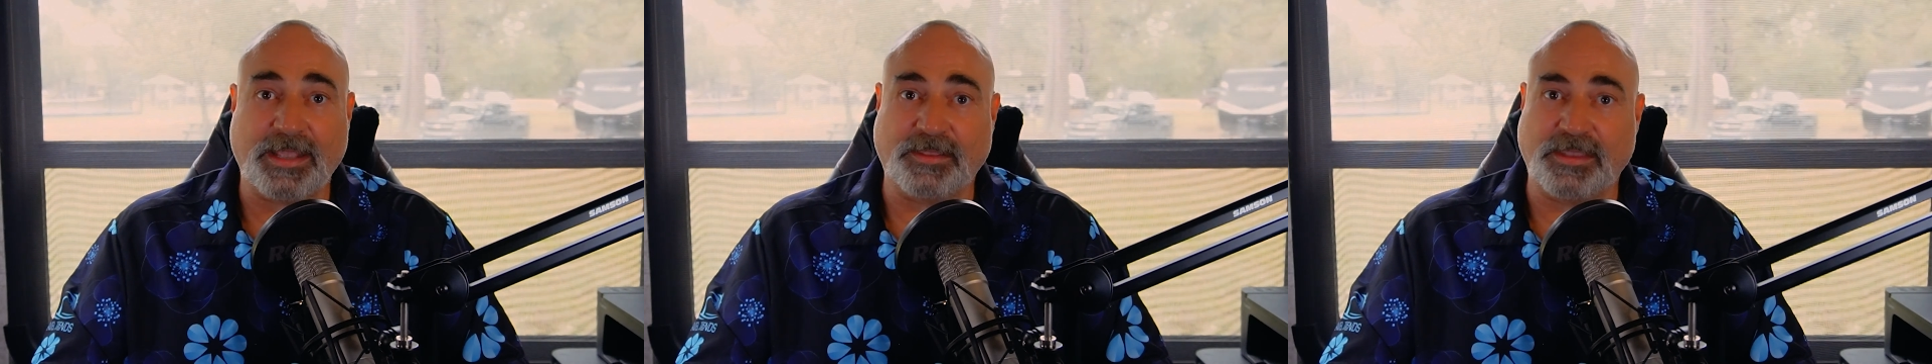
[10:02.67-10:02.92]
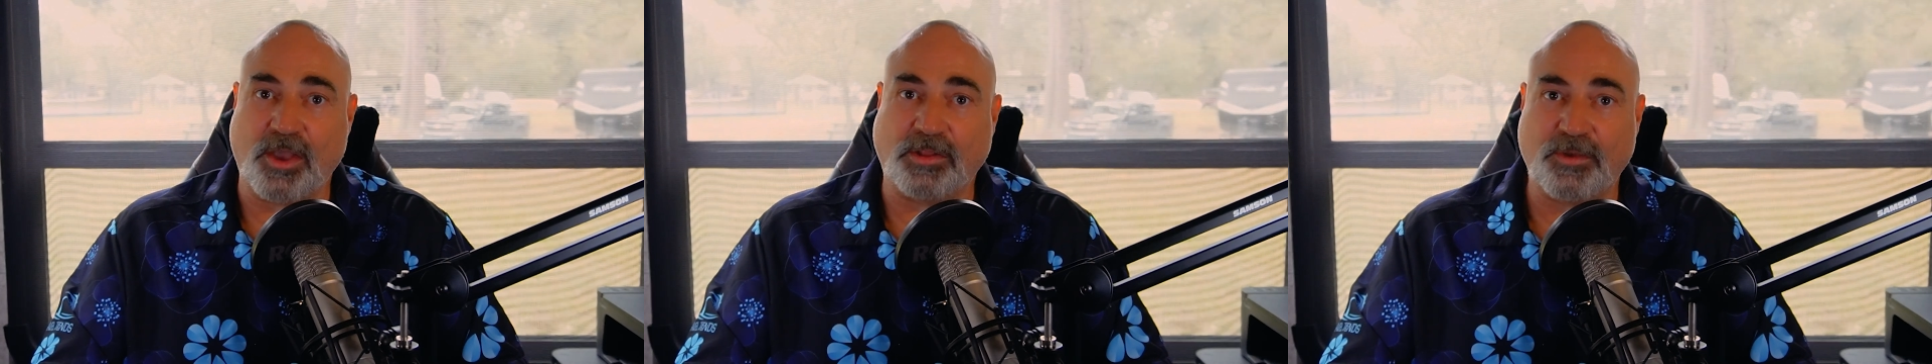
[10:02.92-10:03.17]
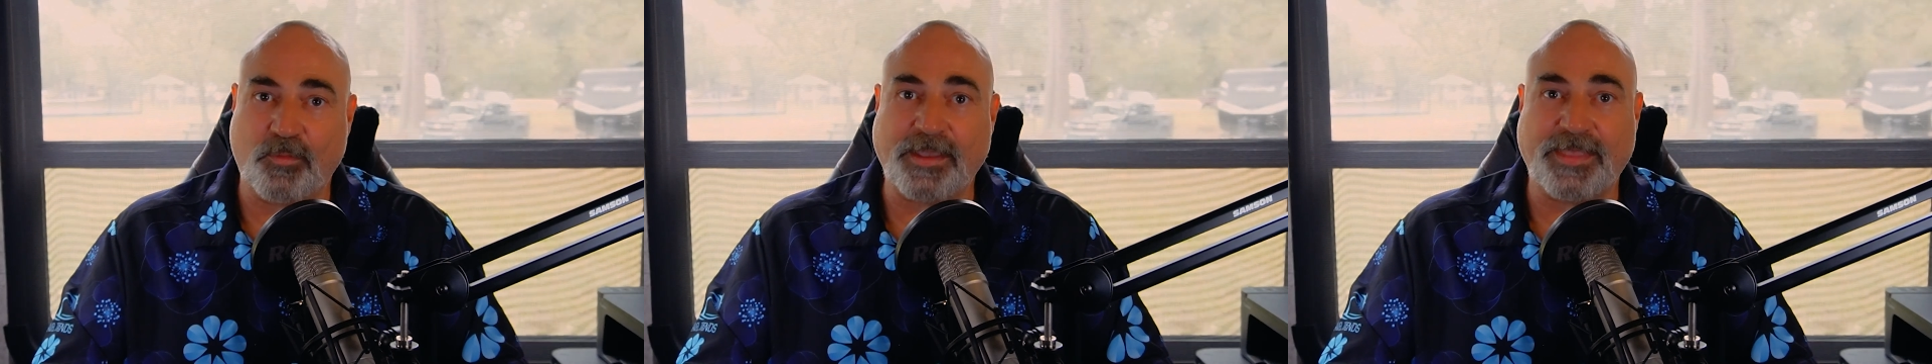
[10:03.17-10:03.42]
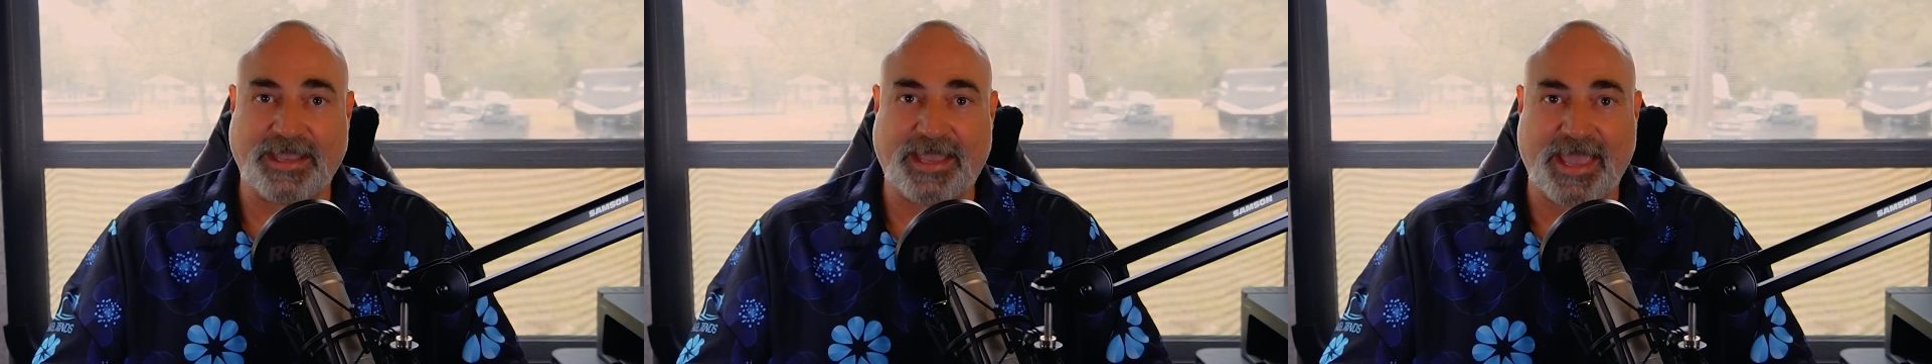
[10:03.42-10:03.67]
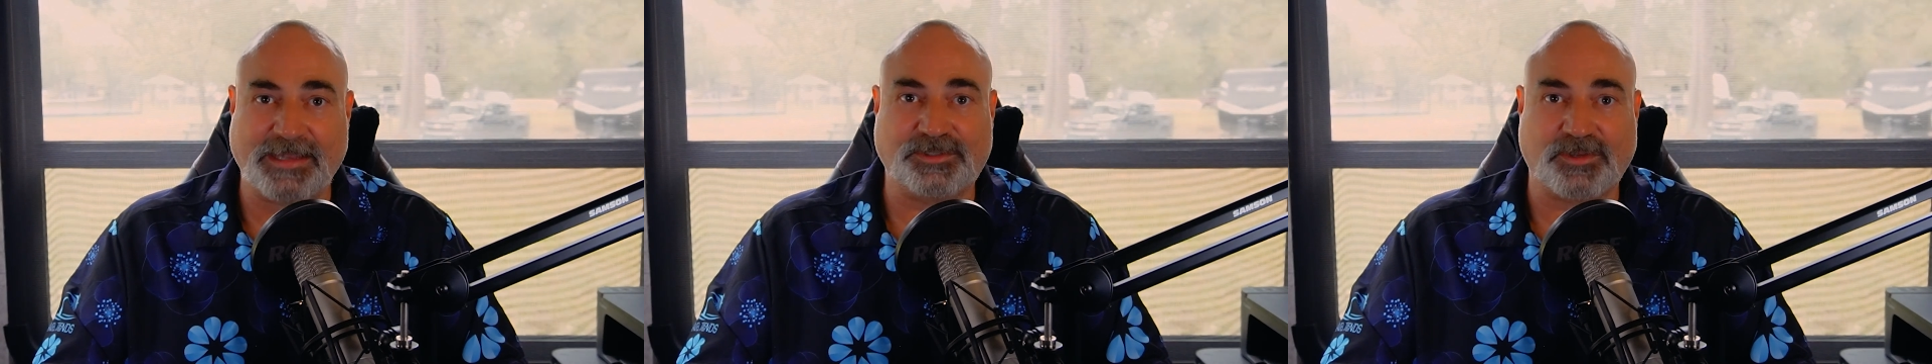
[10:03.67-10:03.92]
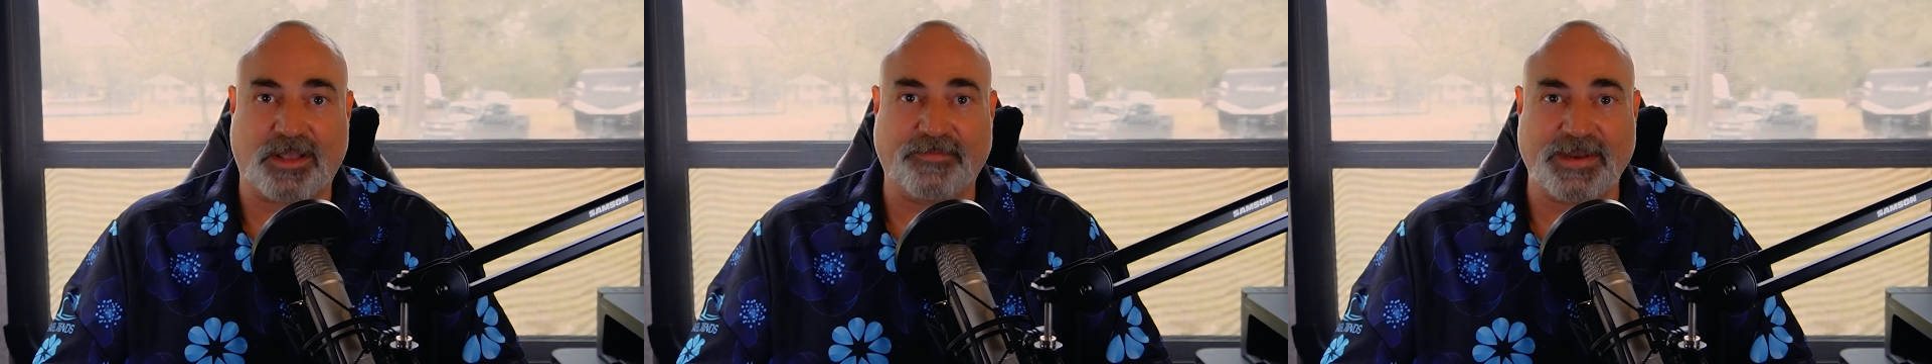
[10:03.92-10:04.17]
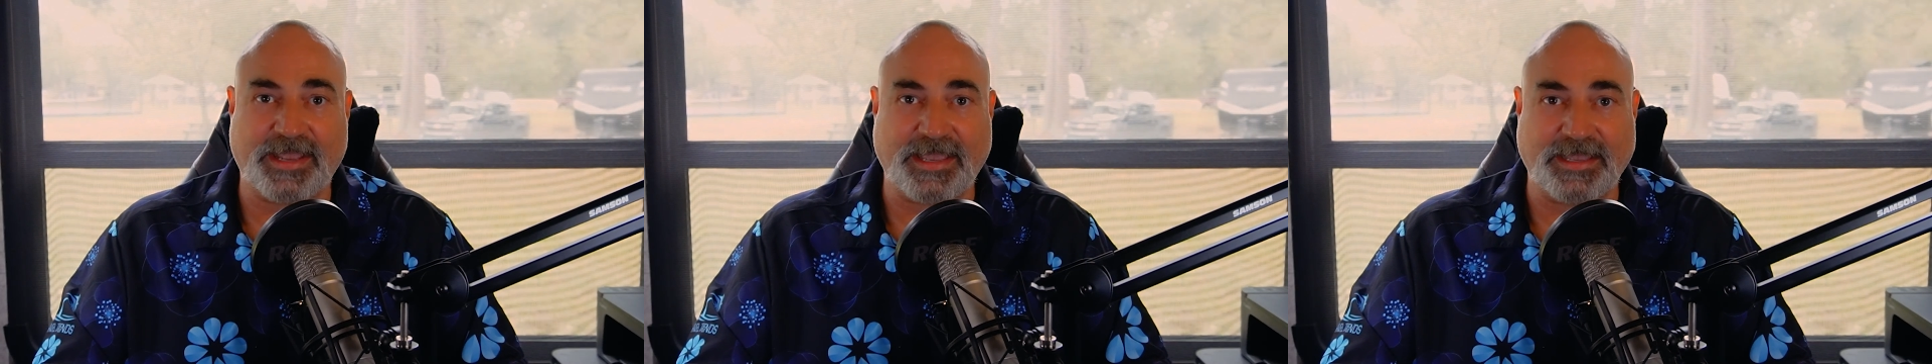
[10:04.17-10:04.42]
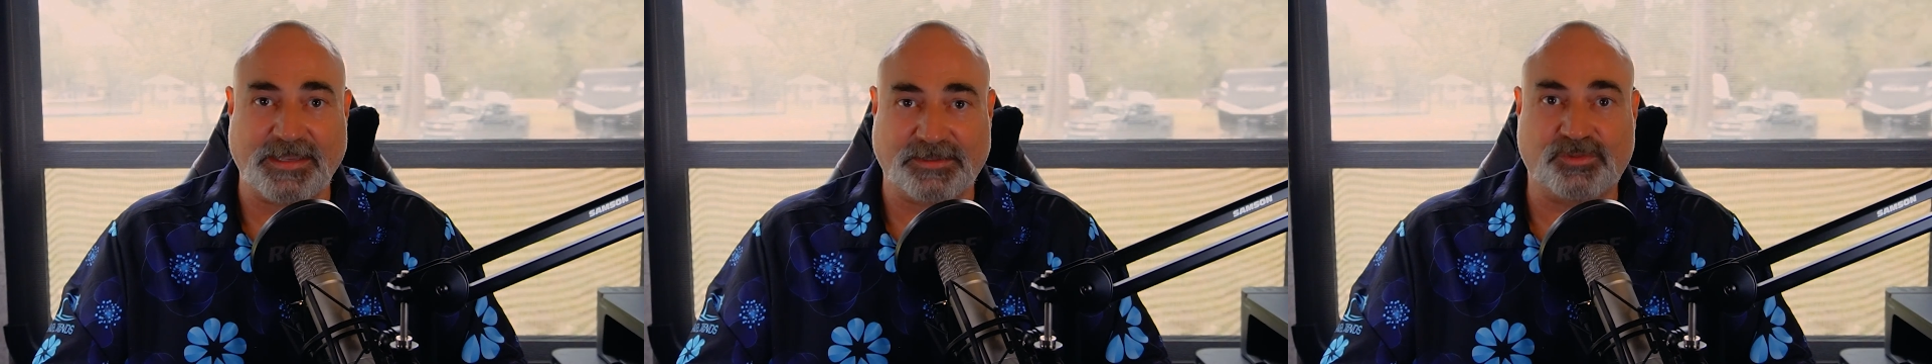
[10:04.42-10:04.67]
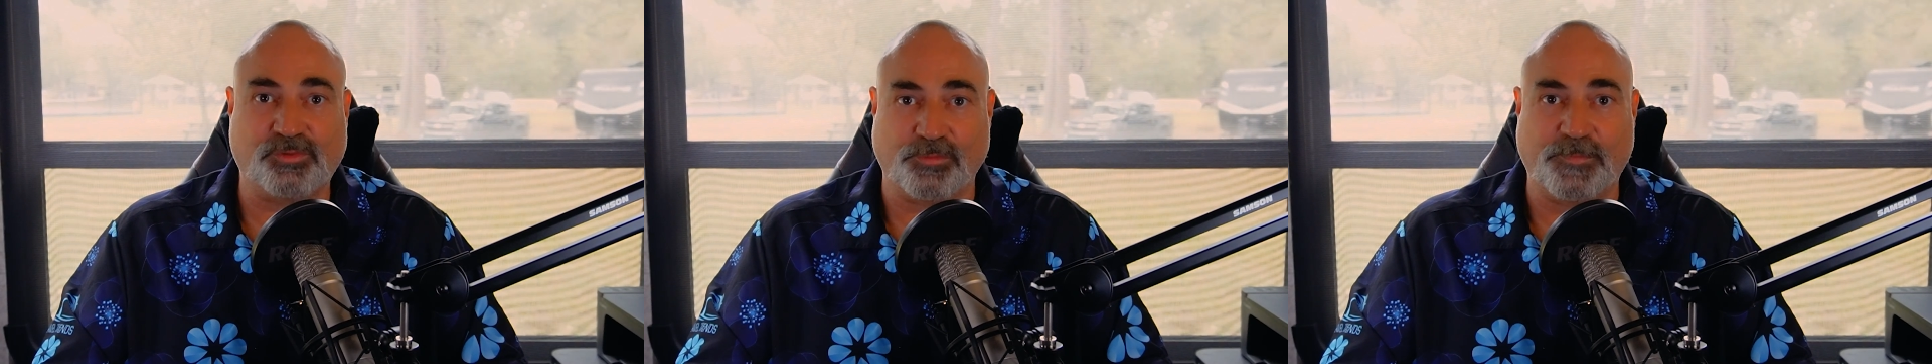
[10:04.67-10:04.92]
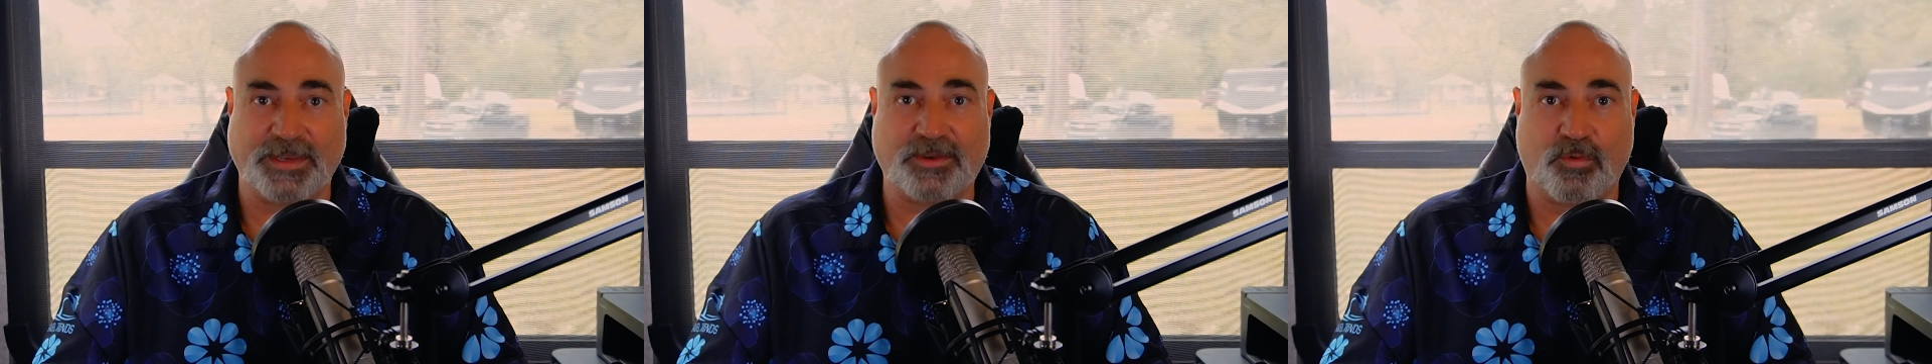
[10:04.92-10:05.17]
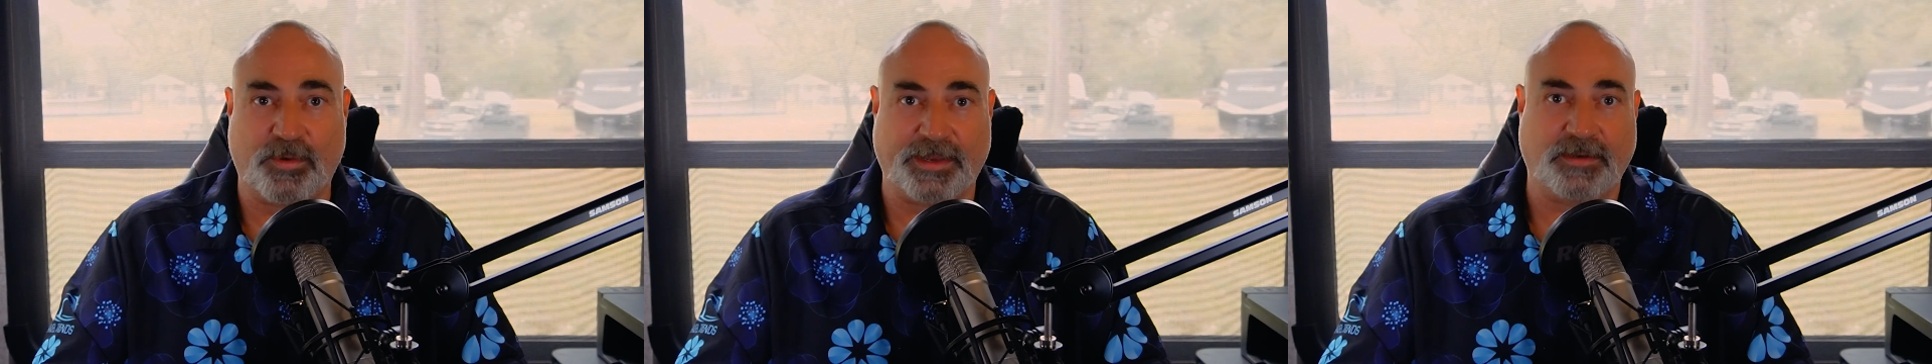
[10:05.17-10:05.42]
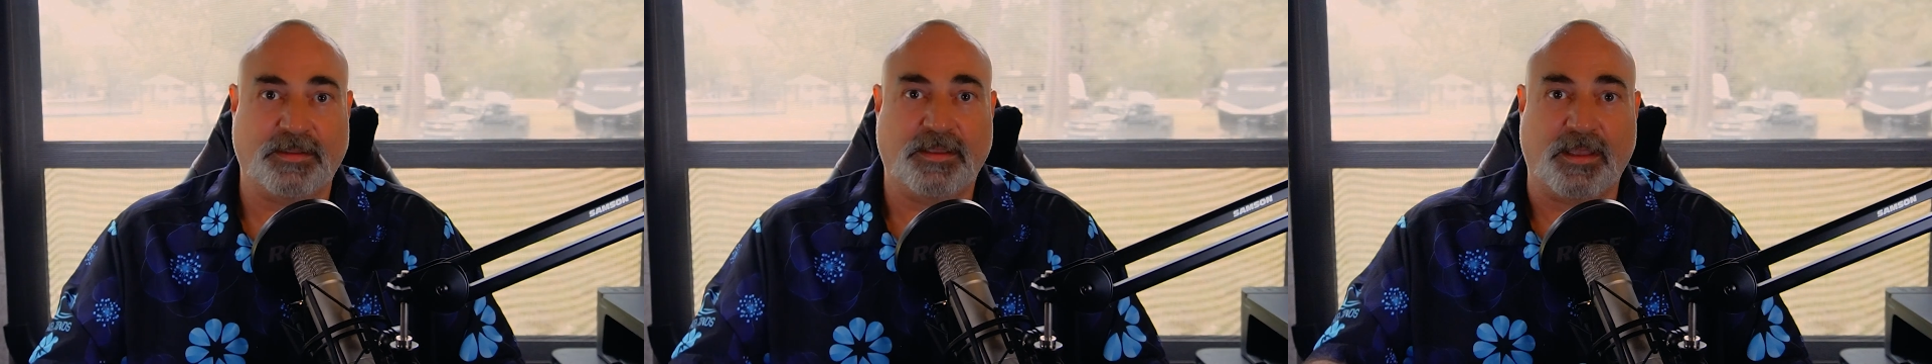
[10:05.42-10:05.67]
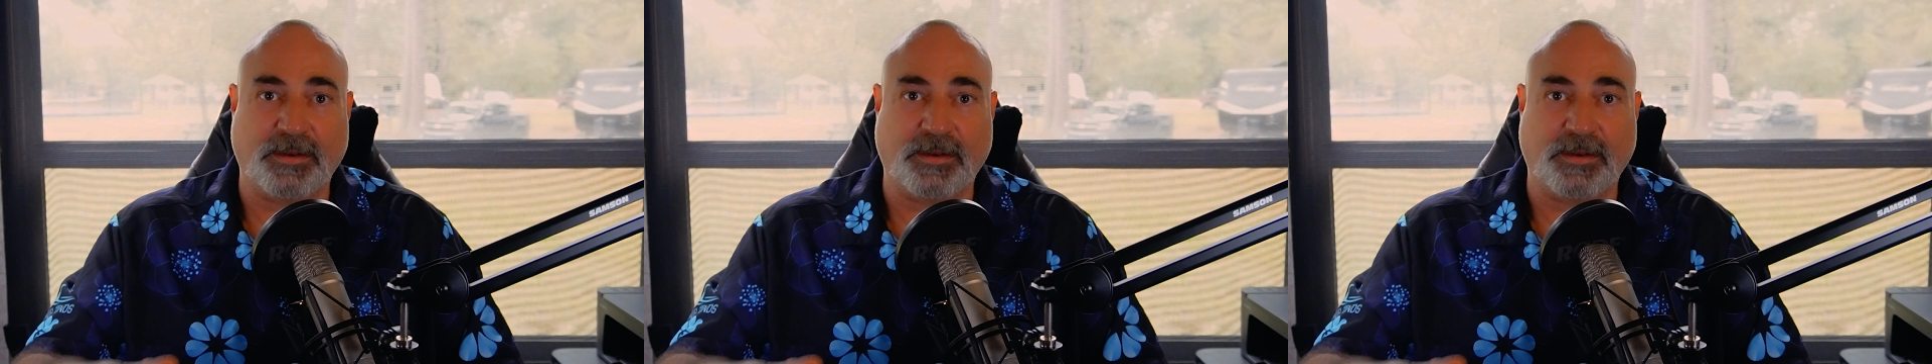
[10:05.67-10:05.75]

the only way they can solve it is through Bitcoin,